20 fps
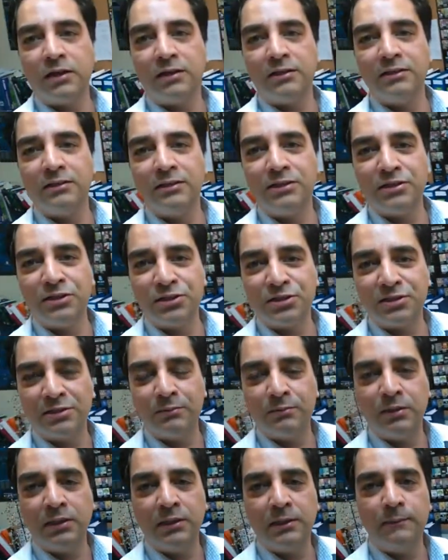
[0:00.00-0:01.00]
rather than just
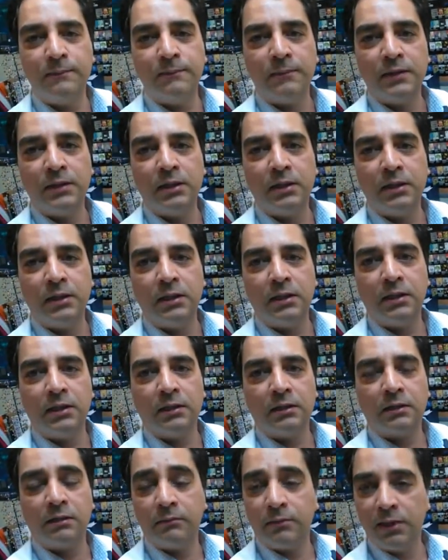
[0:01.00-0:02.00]
simply
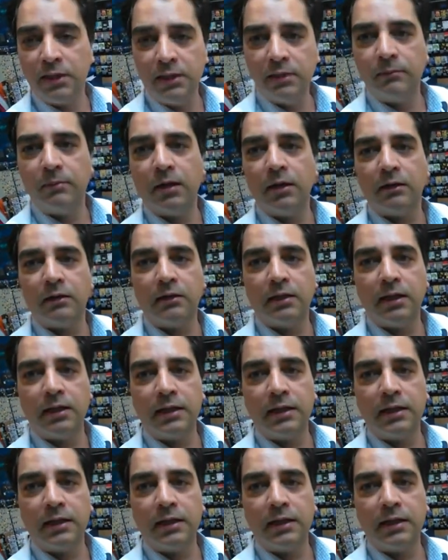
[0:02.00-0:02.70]
complain about it.